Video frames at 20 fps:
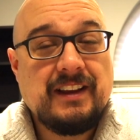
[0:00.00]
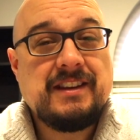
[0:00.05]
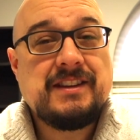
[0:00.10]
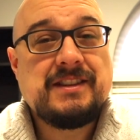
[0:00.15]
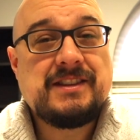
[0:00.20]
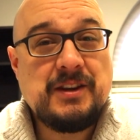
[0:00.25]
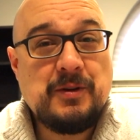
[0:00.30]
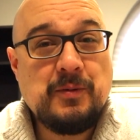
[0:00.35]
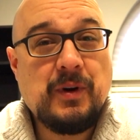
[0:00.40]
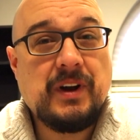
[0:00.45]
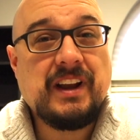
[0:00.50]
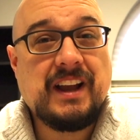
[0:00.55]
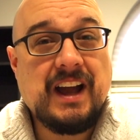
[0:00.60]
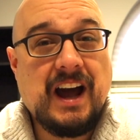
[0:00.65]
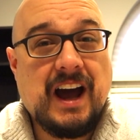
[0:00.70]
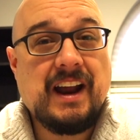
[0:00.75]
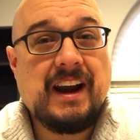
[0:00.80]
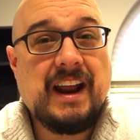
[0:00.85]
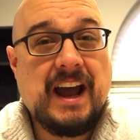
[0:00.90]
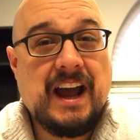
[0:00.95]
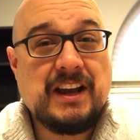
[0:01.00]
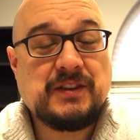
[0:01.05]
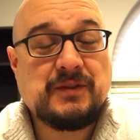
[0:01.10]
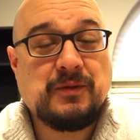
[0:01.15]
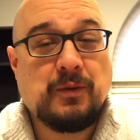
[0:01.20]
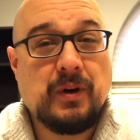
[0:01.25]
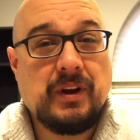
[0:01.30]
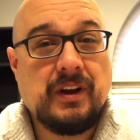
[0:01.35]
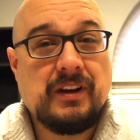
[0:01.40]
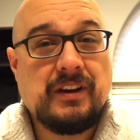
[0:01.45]
See what God has
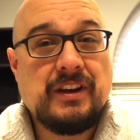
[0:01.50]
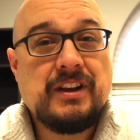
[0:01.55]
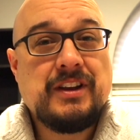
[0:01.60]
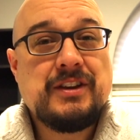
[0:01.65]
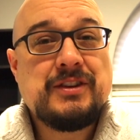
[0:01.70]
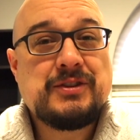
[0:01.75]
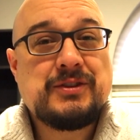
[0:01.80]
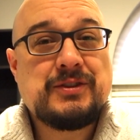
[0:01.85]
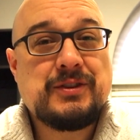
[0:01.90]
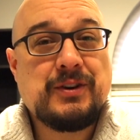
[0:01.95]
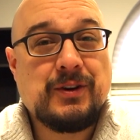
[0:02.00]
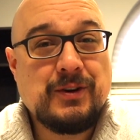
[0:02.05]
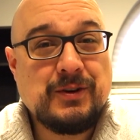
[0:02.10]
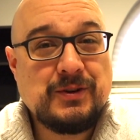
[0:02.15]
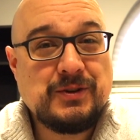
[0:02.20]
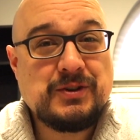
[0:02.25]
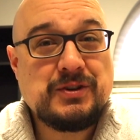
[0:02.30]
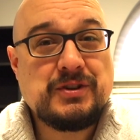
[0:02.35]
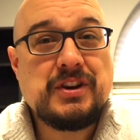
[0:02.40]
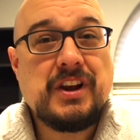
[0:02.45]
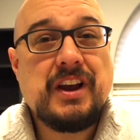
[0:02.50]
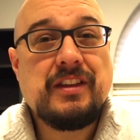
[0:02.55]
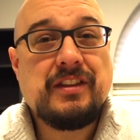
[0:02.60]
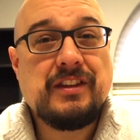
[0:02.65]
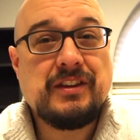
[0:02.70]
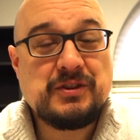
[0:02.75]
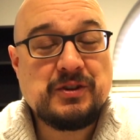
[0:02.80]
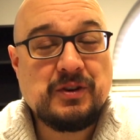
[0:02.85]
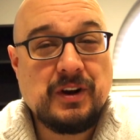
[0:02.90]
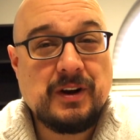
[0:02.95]
for you. Search
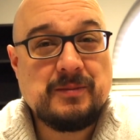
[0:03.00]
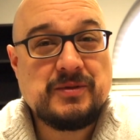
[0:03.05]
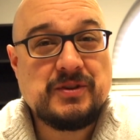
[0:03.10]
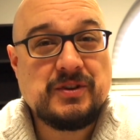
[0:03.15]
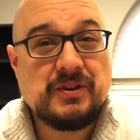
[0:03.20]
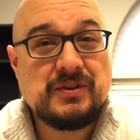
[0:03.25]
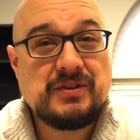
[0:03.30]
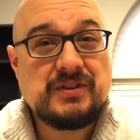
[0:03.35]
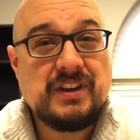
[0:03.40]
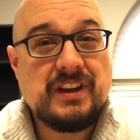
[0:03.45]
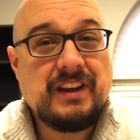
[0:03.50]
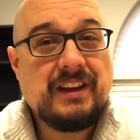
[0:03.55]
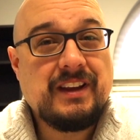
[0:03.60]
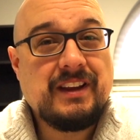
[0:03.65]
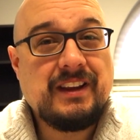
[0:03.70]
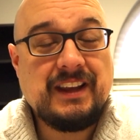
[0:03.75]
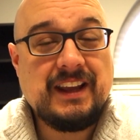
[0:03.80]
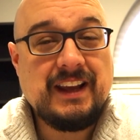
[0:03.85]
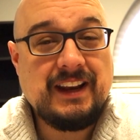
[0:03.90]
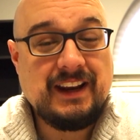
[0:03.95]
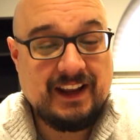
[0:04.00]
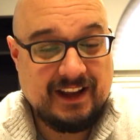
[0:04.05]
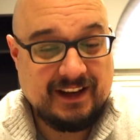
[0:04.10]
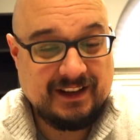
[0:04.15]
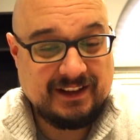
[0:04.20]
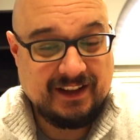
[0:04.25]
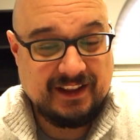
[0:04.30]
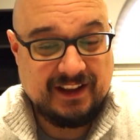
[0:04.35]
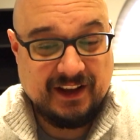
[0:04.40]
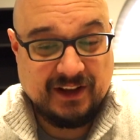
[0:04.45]
the Scriptures. Get
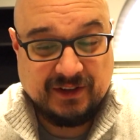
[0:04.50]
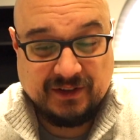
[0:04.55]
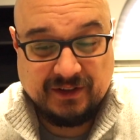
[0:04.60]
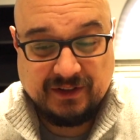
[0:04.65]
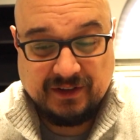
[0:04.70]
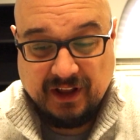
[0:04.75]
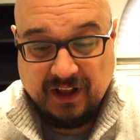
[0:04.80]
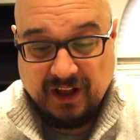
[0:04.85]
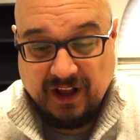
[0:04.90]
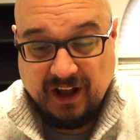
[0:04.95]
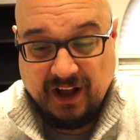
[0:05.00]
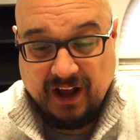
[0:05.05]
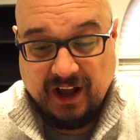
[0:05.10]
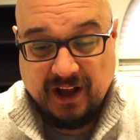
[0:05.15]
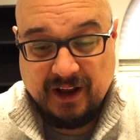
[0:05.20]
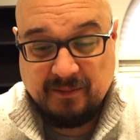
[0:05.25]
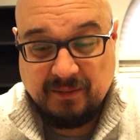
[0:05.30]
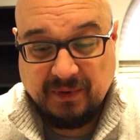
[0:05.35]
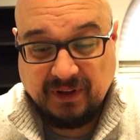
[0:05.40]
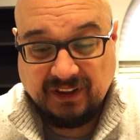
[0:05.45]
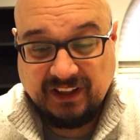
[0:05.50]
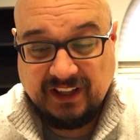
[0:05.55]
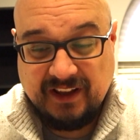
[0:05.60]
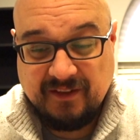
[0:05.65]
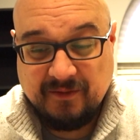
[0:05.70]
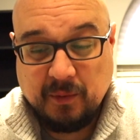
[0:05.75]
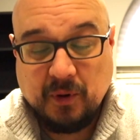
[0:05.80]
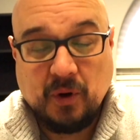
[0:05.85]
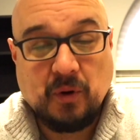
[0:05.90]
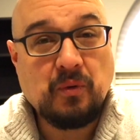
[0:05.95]
into the
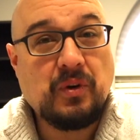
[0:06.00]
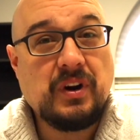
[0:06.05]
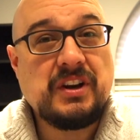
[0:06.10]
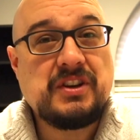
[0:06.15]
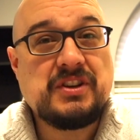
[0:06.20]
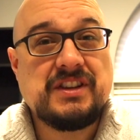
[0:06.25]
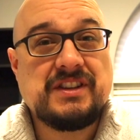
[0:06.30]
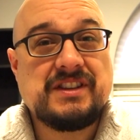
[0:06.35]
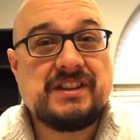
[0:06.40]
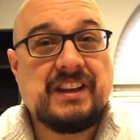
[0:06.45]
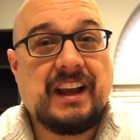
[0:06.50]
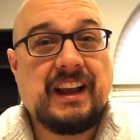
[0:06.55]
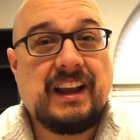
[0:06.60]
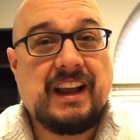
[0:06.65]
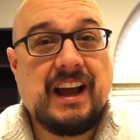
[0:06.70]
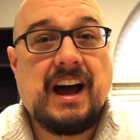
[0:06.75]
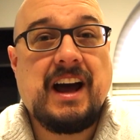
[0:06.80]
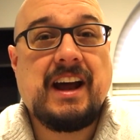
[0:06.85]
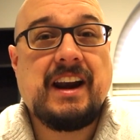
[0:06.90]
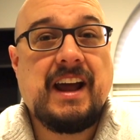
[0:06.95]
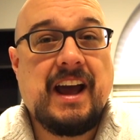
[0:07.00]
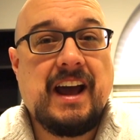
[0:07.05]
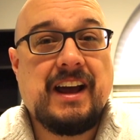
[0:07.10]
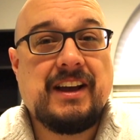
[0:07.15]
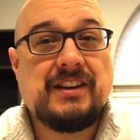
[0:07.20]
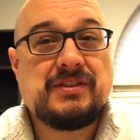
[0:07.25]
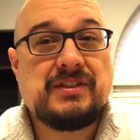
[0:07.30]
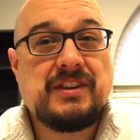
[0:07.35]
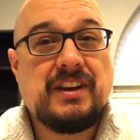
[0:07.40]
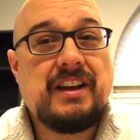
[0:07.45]
unbelievable riches that God
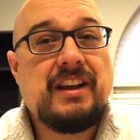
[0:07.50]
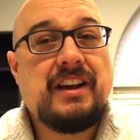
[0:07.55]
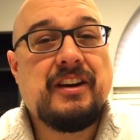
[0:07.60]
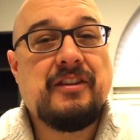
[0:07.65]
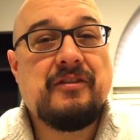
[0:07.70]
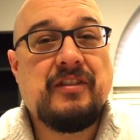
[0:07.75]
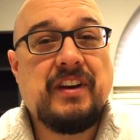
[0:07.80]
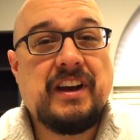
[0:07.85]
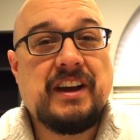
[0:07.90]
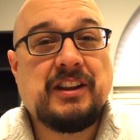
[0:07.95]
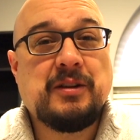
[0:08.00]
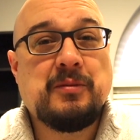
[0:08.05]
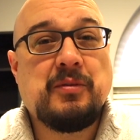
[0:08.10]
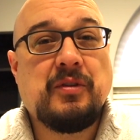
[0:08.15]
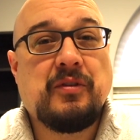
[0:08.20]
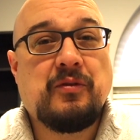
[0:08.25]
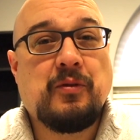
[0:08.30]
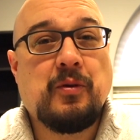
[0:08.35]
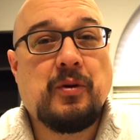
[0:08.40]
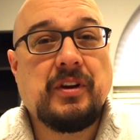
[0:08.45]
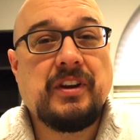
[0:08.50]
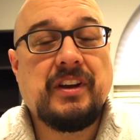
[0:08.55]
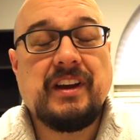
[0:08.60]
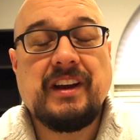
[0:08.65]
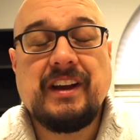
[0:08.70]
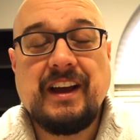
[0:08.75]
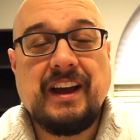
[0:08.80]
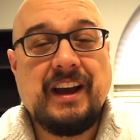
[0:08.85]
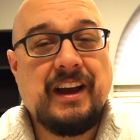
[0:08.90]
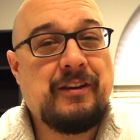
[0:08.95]
has available for you
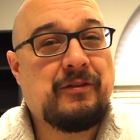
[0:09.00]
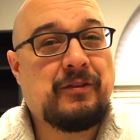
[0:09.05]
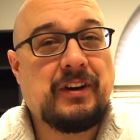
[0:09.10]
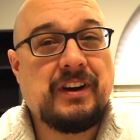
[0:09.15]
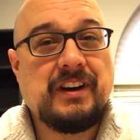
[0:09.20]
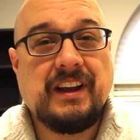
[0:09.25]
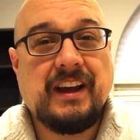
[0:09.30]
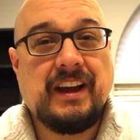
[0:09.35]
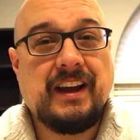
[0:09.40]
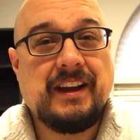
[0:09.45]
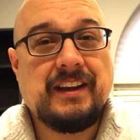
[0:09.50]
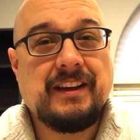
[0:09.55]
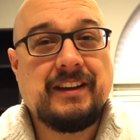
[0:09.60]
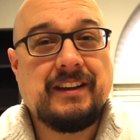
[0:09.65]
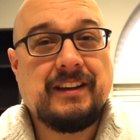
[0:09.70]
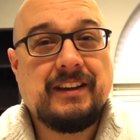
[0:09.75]
every day.